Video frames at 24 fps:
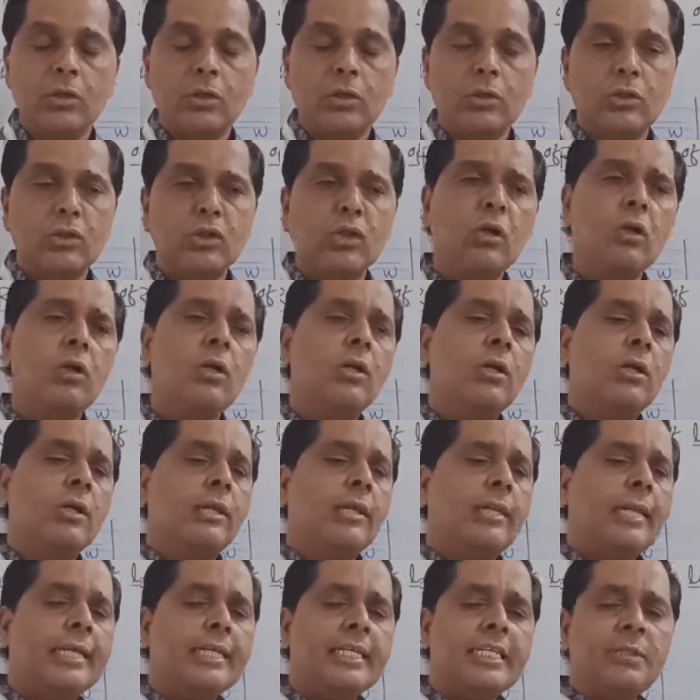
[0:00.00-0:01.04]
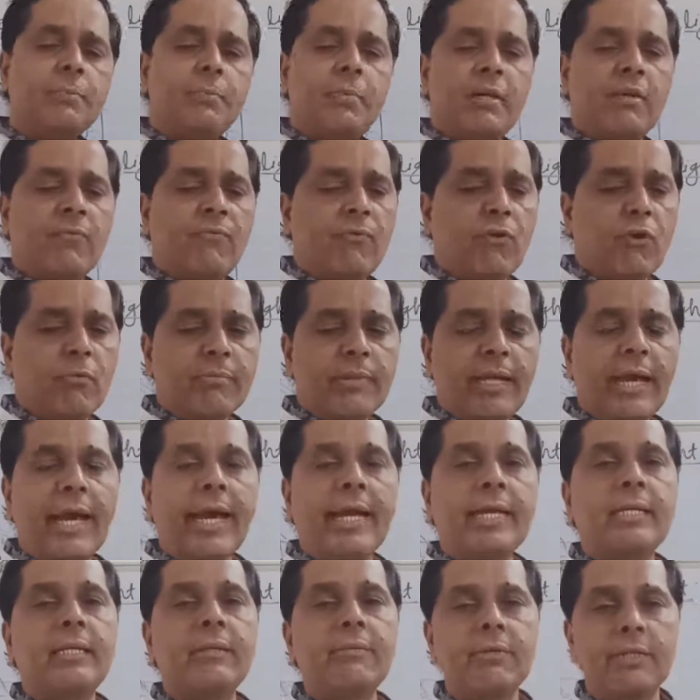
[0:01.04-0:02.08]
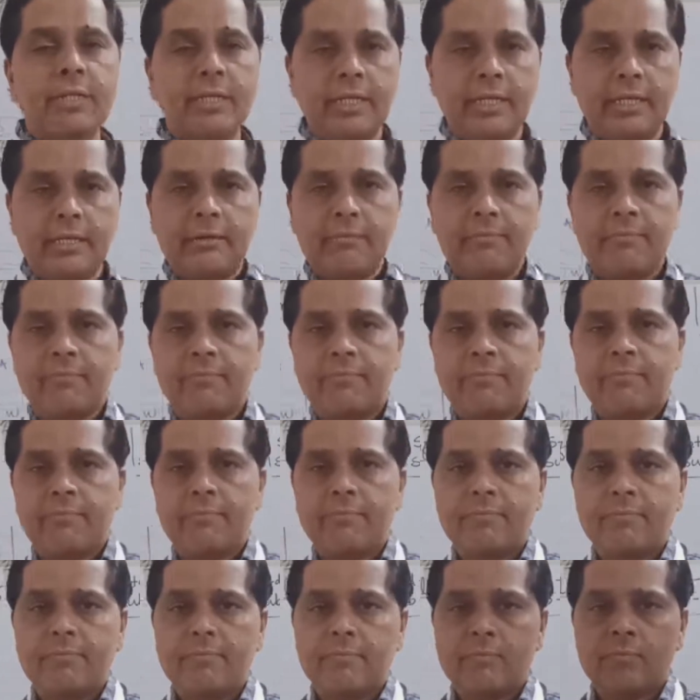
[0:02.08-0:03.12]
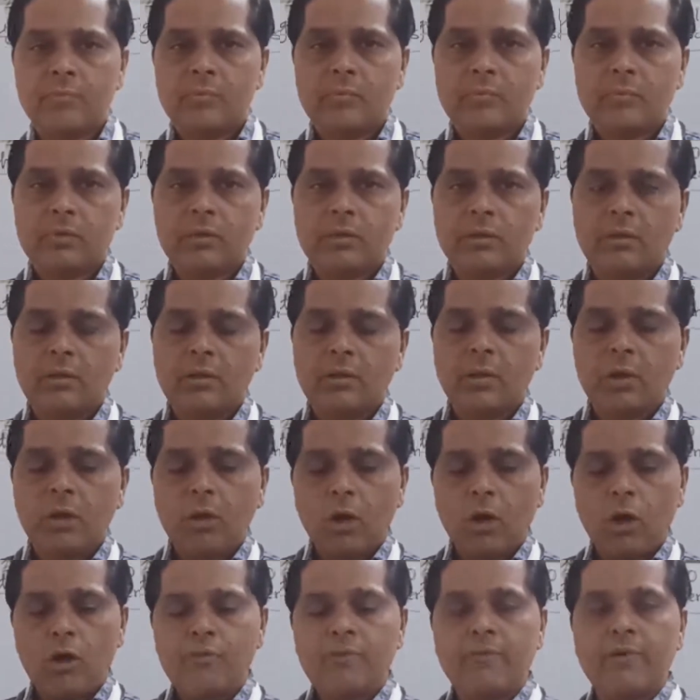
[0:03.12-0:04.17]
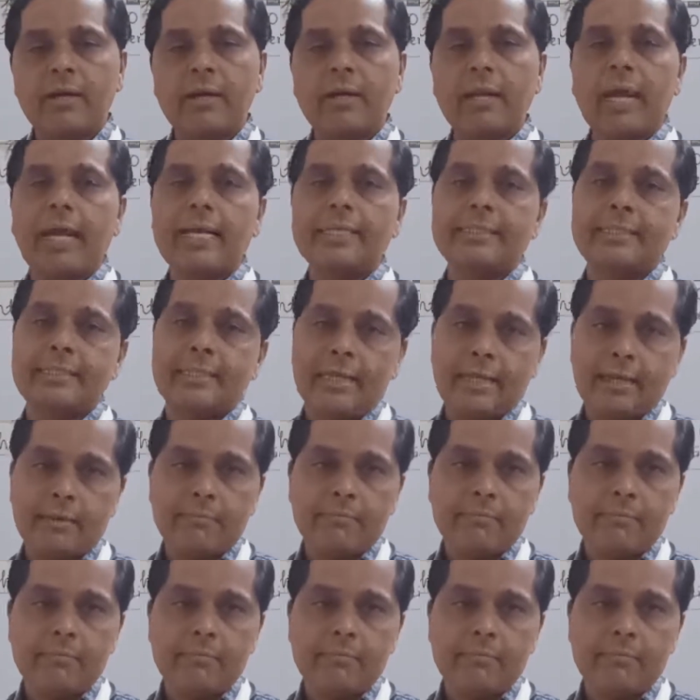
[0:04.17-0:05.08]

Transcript: So let us perform the activity of glass slab.